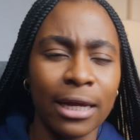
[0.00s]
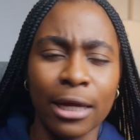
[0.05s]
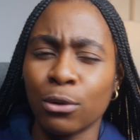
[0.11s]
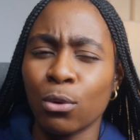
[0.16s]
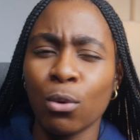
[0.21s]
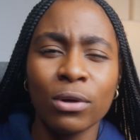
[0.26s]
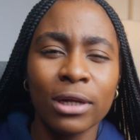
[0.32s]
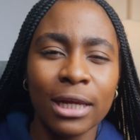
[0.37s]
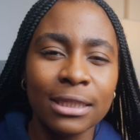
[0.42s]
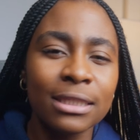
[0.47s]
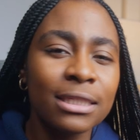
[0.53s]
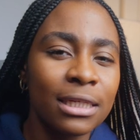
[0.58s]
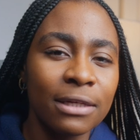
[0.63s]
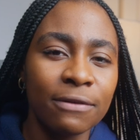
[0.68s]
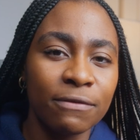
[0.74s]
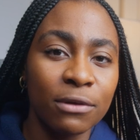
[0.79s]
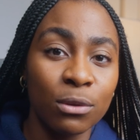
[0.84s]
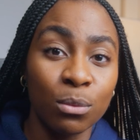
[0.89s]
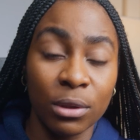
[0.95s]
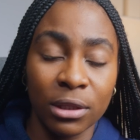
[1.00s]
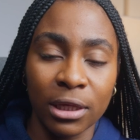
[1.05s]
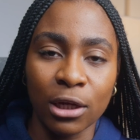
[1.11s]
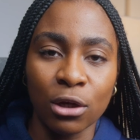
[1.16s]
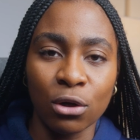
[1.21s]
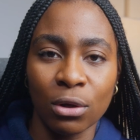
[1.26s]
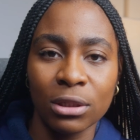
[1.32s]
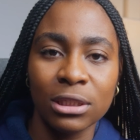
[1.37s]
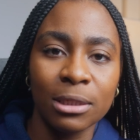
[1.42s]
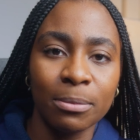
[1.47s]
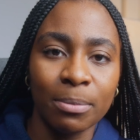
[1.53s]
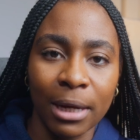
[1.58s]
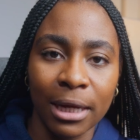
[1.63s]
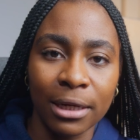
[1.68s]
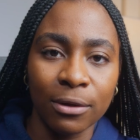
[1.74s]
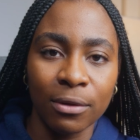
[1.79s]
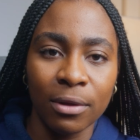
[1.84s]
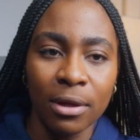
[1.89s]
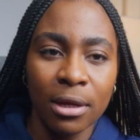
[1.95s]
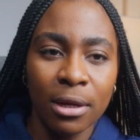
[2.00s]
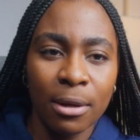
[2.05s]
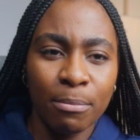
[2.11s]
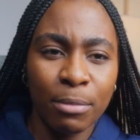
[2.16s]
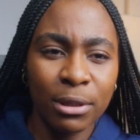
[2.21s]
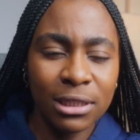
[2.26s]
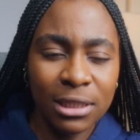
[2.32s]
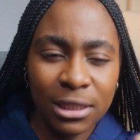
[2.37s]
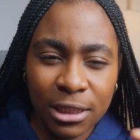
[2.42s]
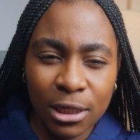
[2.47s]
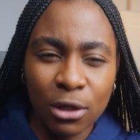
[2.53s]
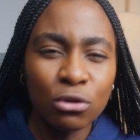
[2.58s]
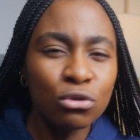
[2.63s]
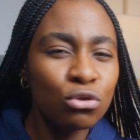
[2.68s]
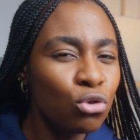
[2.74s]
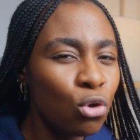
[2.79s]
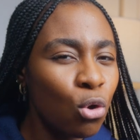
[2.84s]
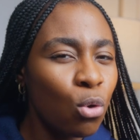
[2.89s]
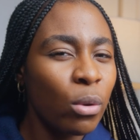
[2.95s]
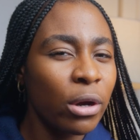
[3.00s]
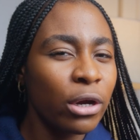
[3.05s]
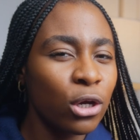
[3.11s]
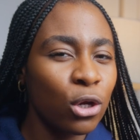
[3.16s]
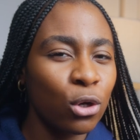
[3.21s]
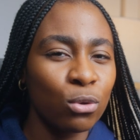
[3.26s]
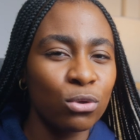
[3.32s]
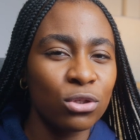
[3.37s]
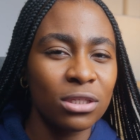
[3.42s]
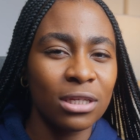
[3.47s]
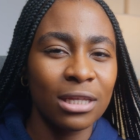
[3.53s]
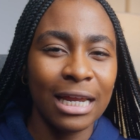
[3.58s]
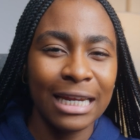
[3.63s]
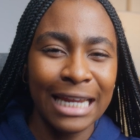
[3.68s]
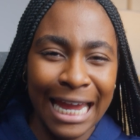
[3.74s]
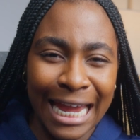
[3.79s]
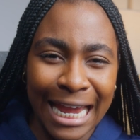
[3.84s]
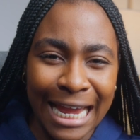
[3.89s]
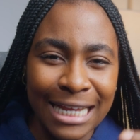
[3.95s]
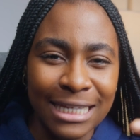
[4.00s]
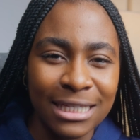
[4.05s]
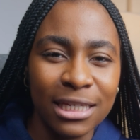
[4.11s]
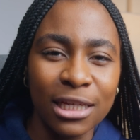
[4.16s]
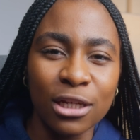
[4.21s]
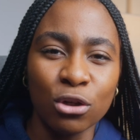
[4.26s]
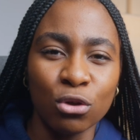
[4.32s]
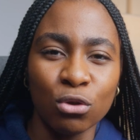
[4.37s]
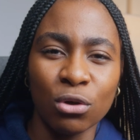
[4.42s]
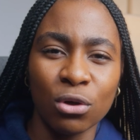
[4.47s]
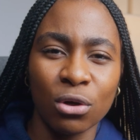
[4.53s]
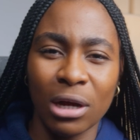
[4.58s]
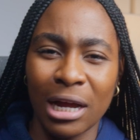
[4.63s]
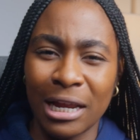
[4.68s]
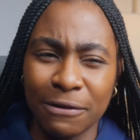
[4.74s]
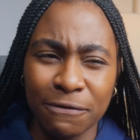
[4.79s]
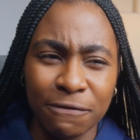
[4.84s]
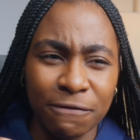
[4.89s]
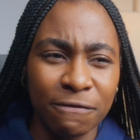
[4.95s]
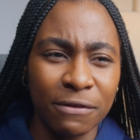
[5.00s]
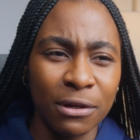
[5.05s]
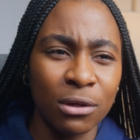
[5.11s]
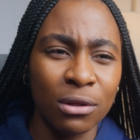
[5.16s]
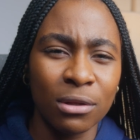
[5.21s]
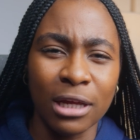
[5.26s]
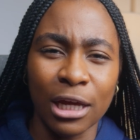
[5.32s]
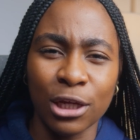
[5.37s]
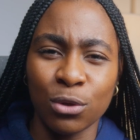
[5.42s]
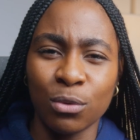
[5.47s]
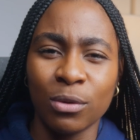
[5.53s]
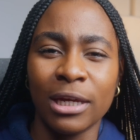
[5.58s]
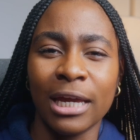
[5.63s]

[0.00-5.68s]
an OLED TV with a glossy panel, but still nowhere close to that hazy look and feel that you